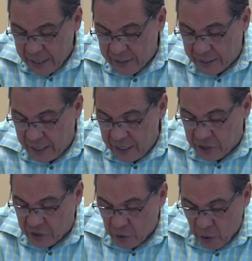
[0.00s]
And the king
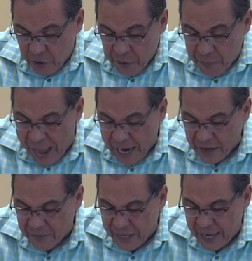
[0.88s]
saw the
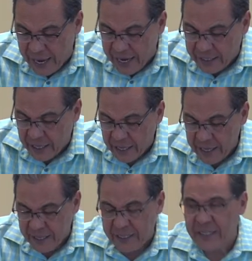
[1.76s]
back of the hand
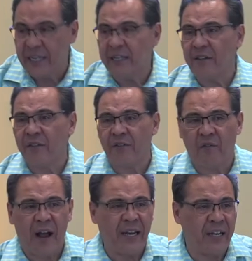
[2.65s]
that did the
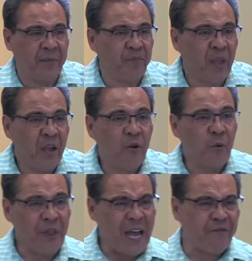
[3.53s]
writing.
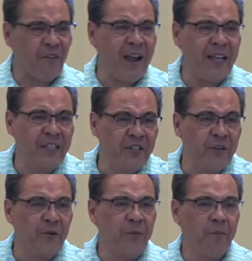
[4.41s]
Would that frighten
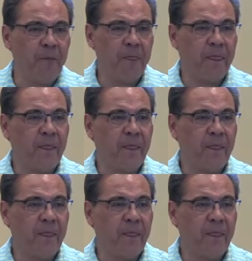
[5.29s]
you?